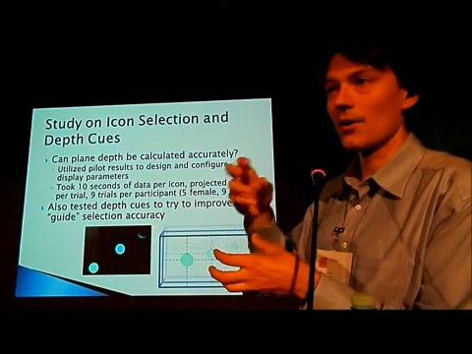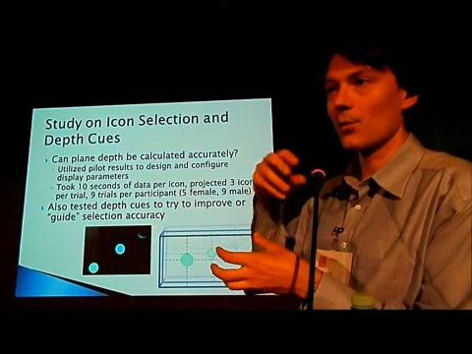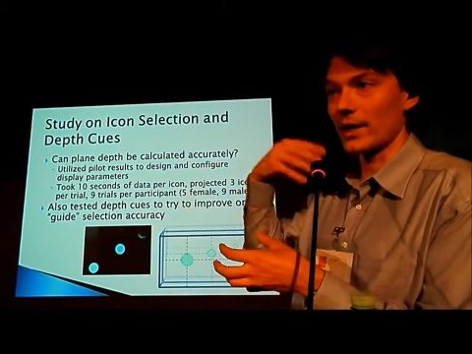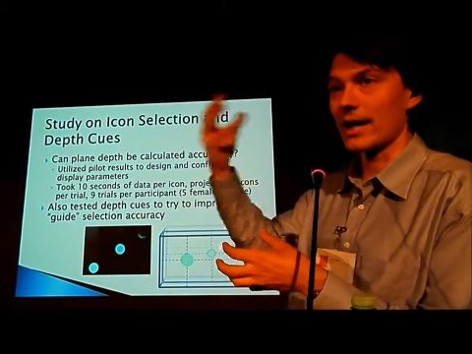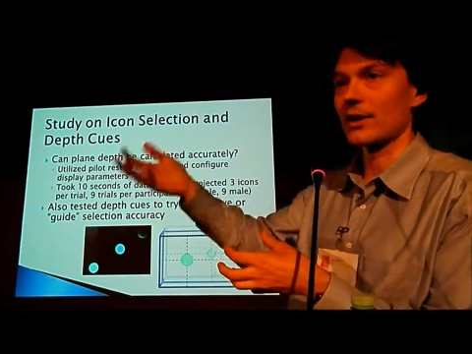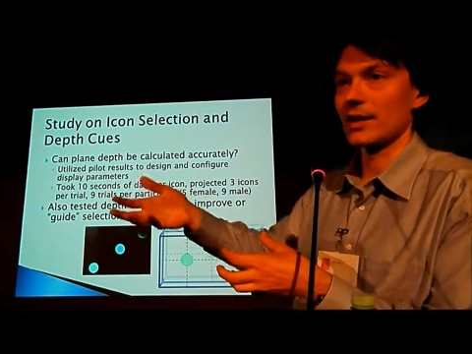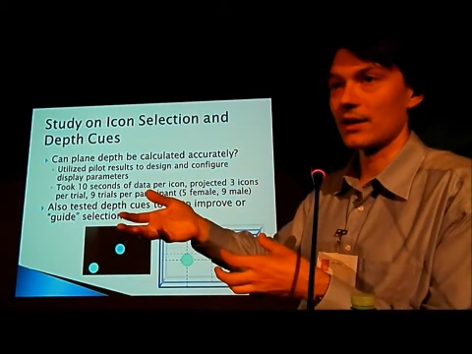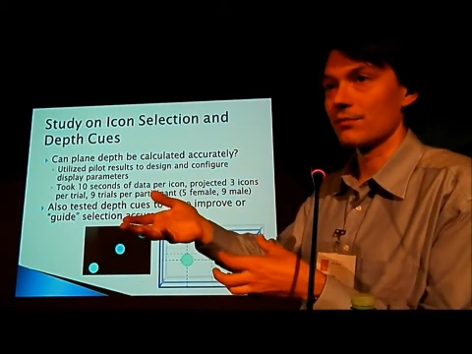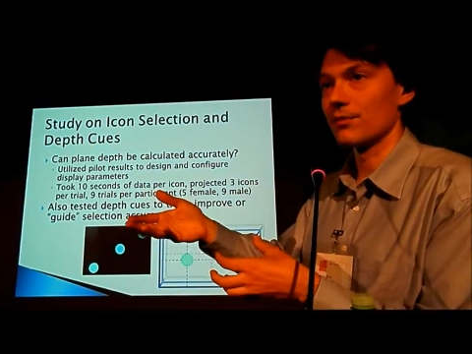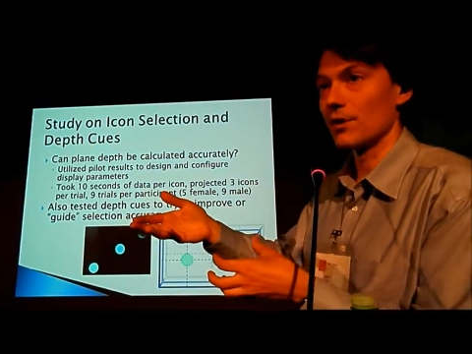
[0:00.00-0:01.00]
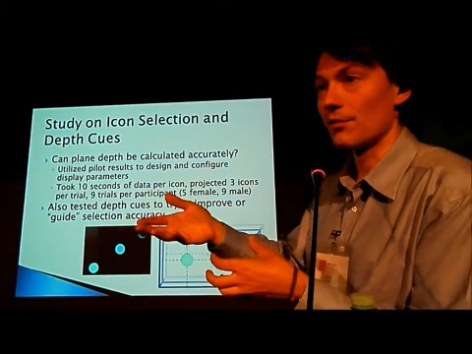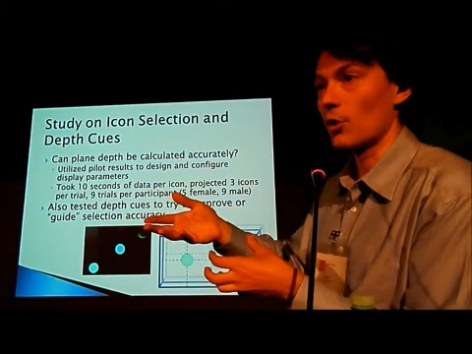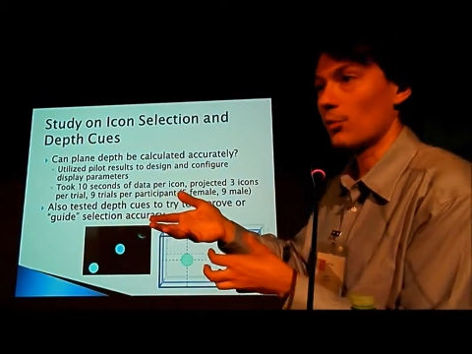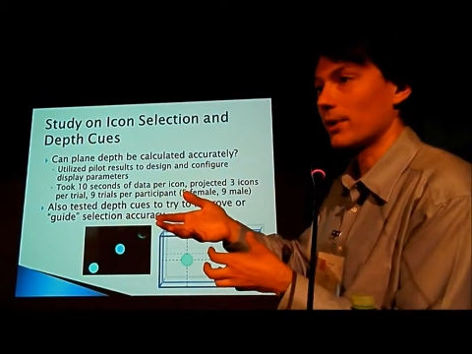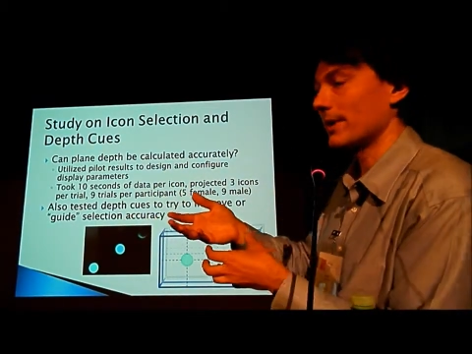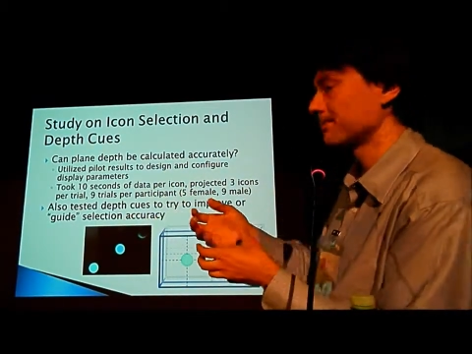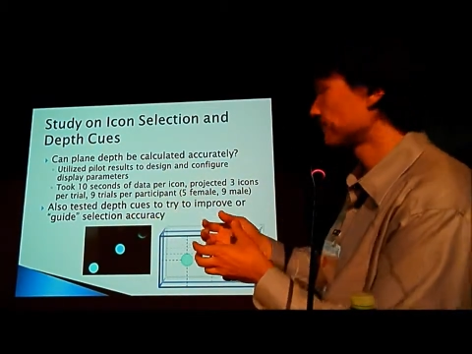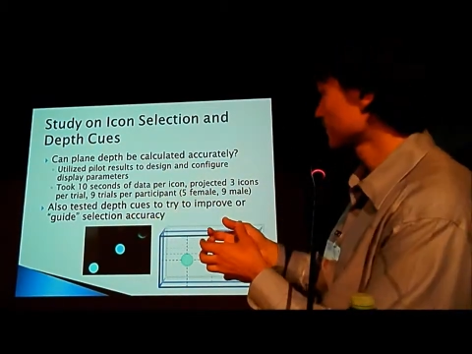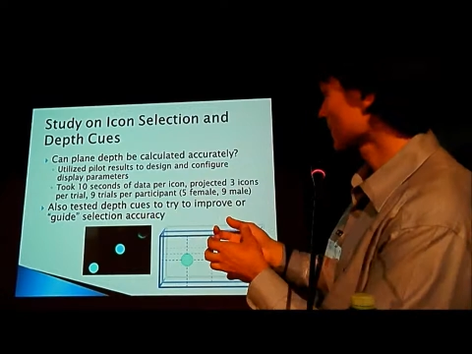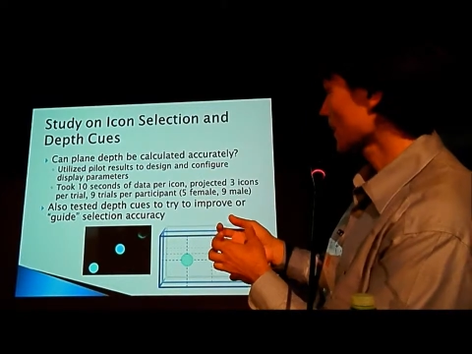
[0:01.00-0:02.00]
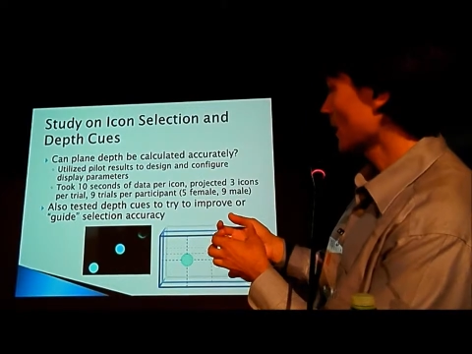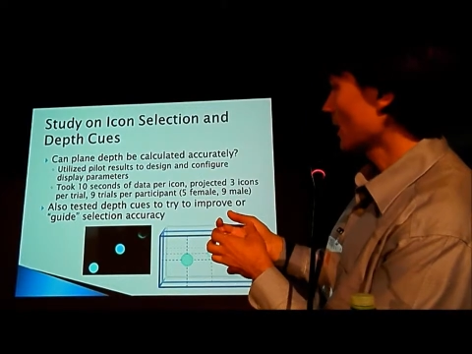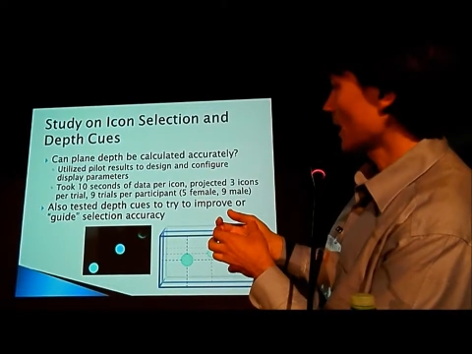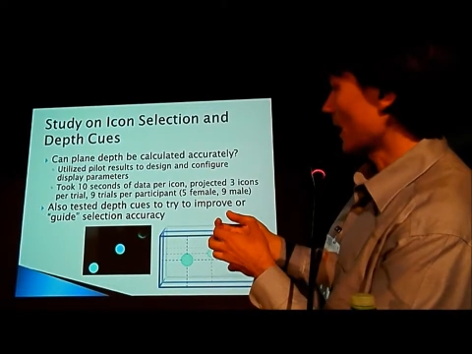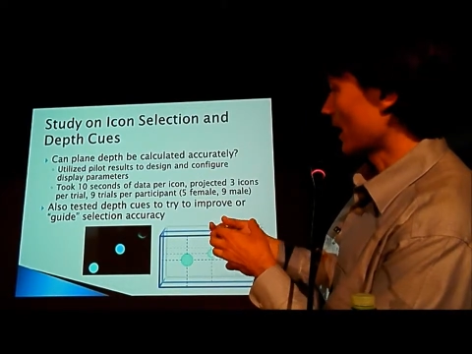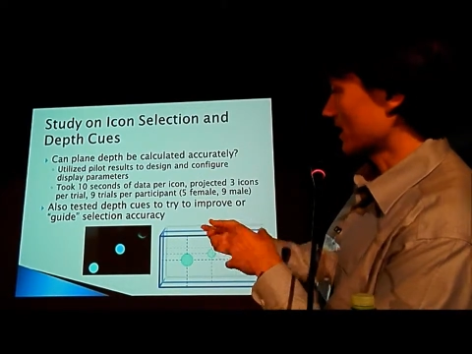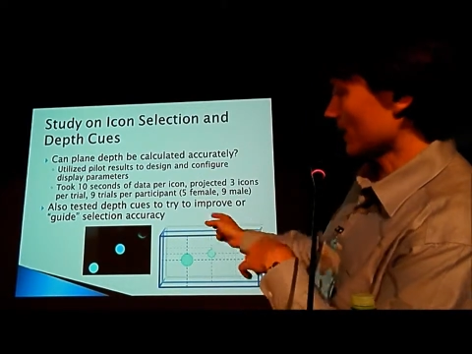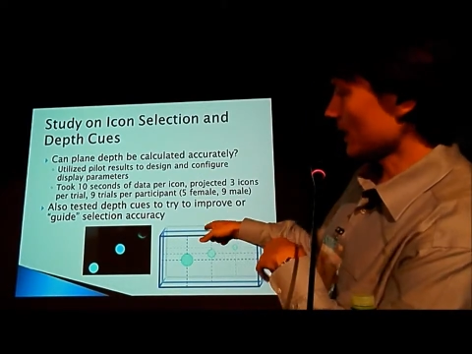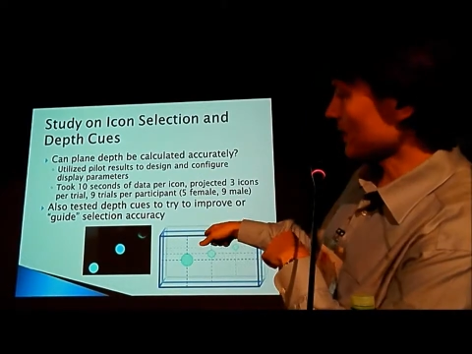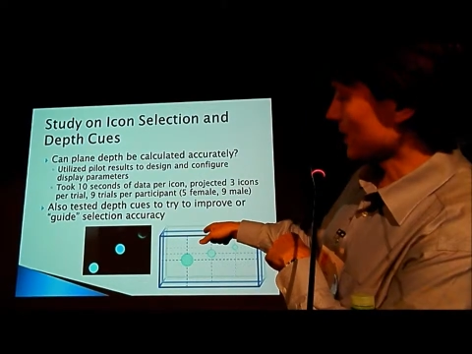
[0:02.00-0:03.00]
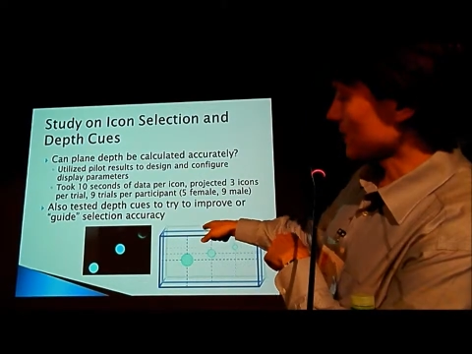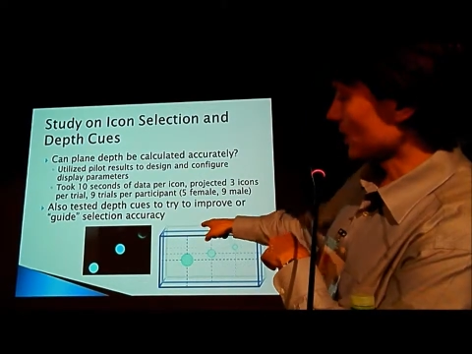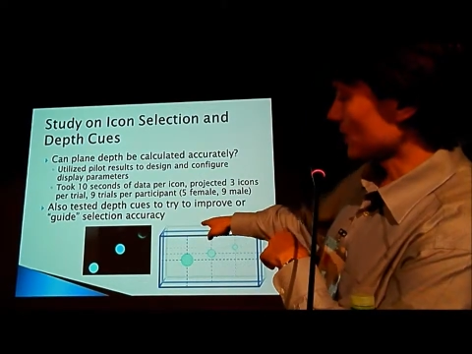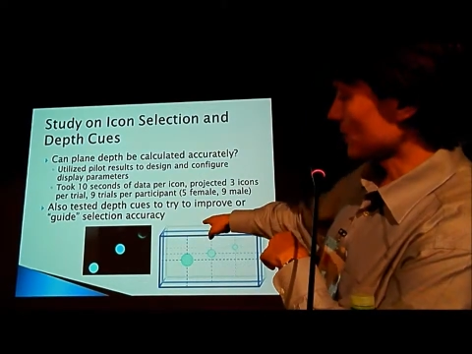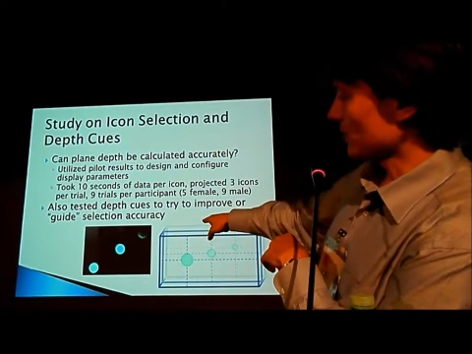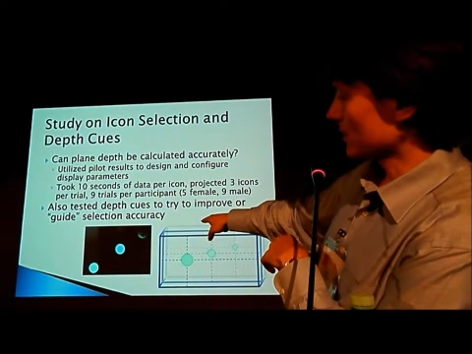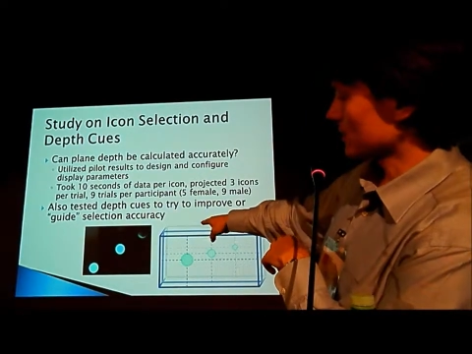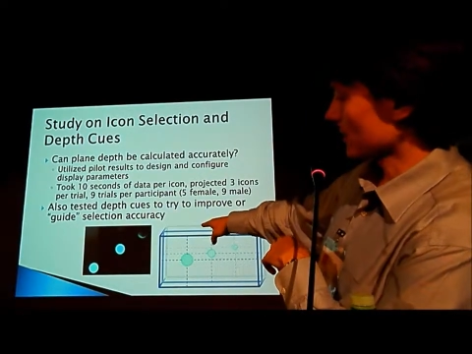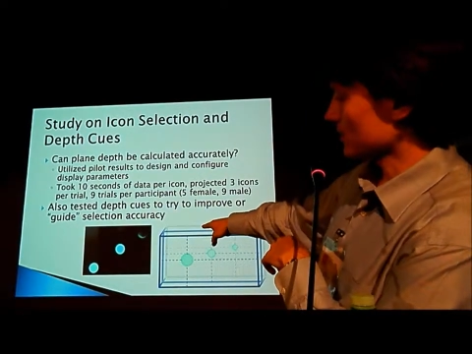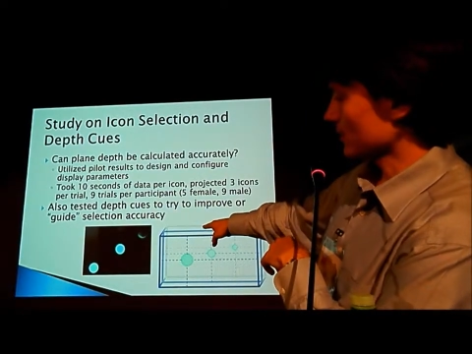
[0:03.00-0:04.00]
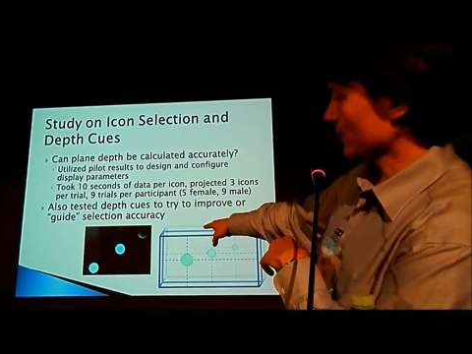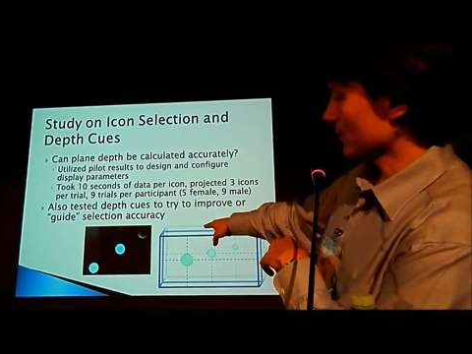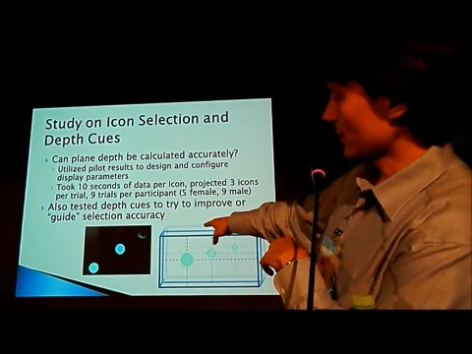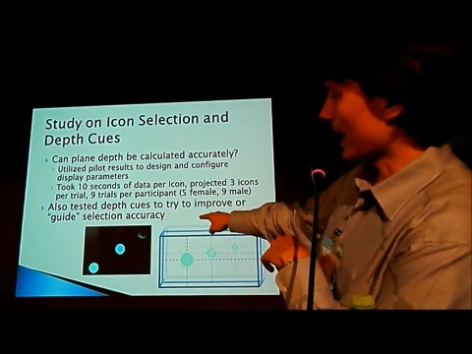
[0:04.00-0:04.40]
when calculating the focal plane. And on the left-hand side, this is an